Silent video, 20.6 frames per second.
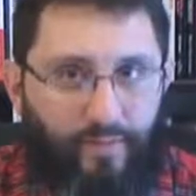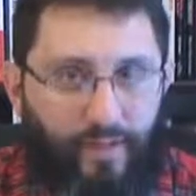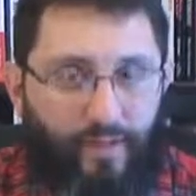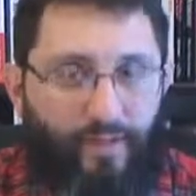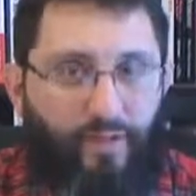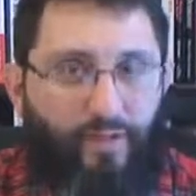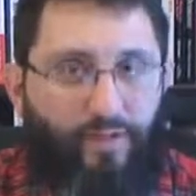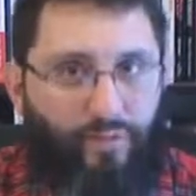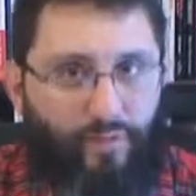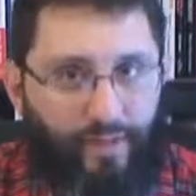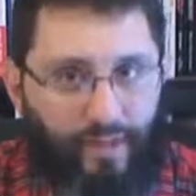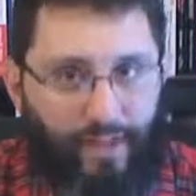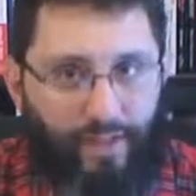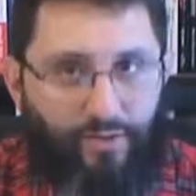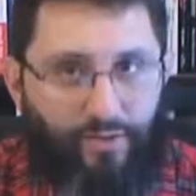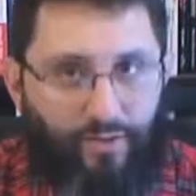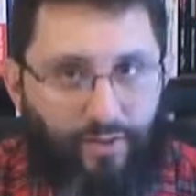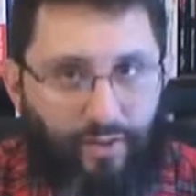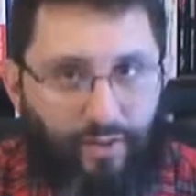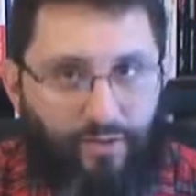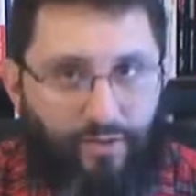And yes, you
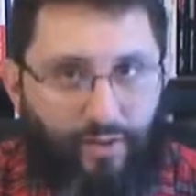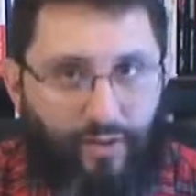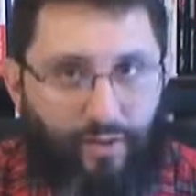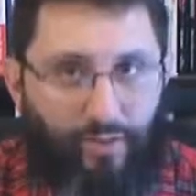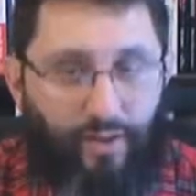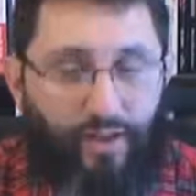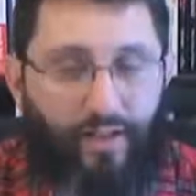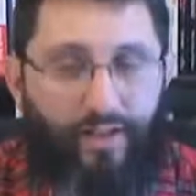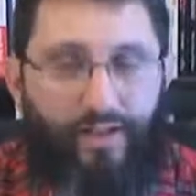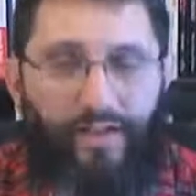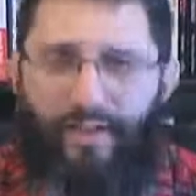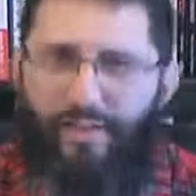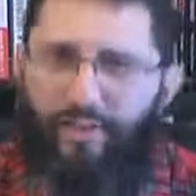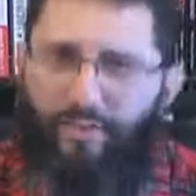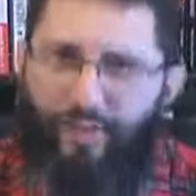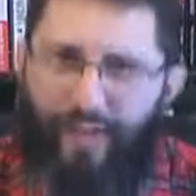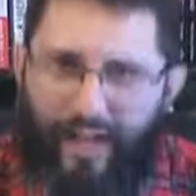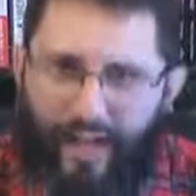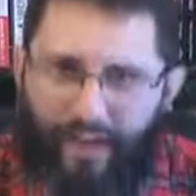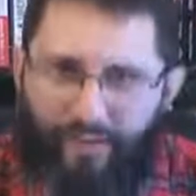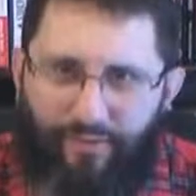can judge that way. Again,
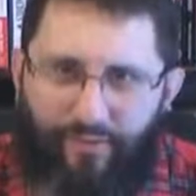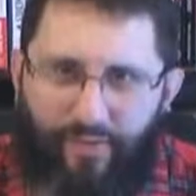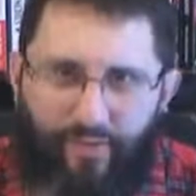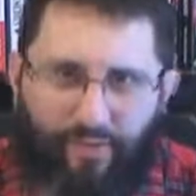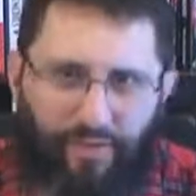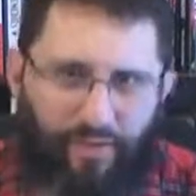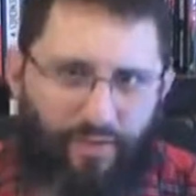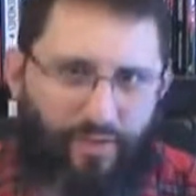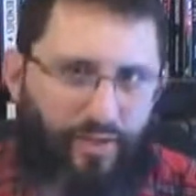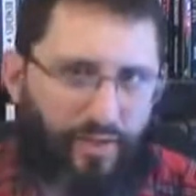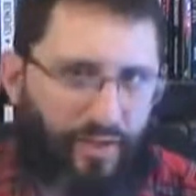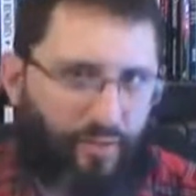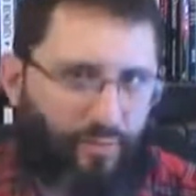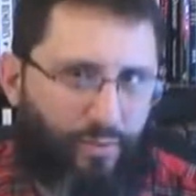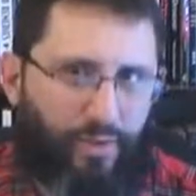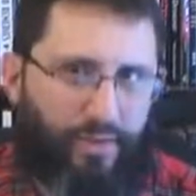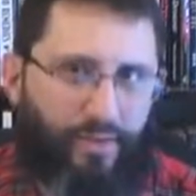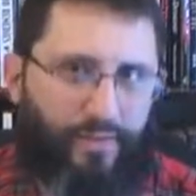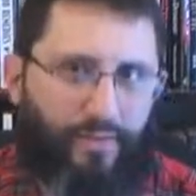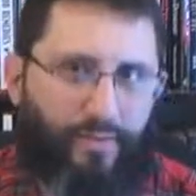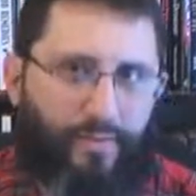you have to judge that
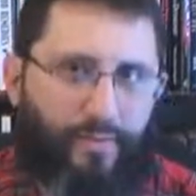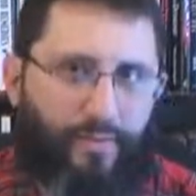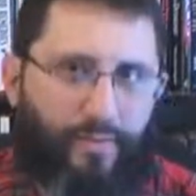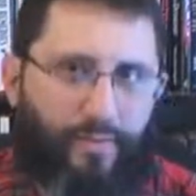way.